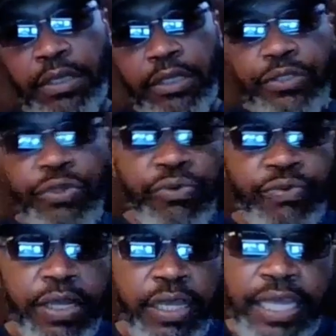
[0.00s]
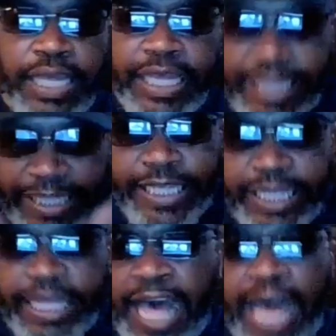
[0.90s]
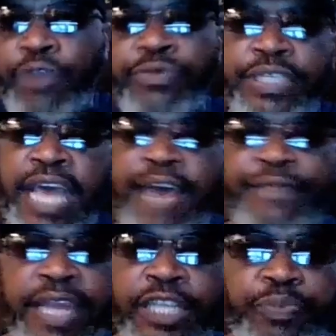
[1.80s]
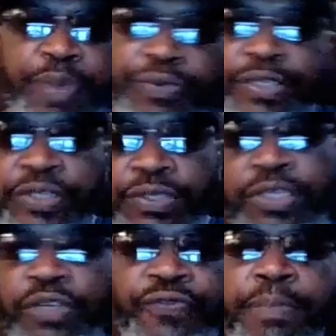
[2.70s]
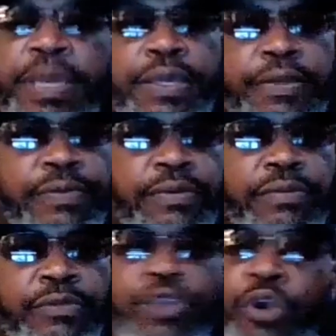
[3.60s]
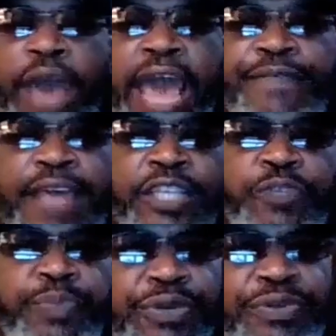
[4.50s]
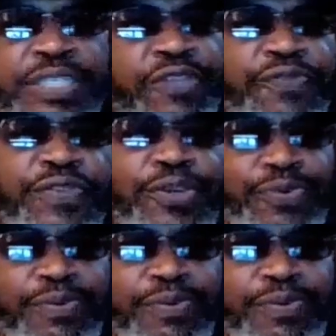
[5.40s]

So I don't just have that experience just for me. You don't have that experience just for you.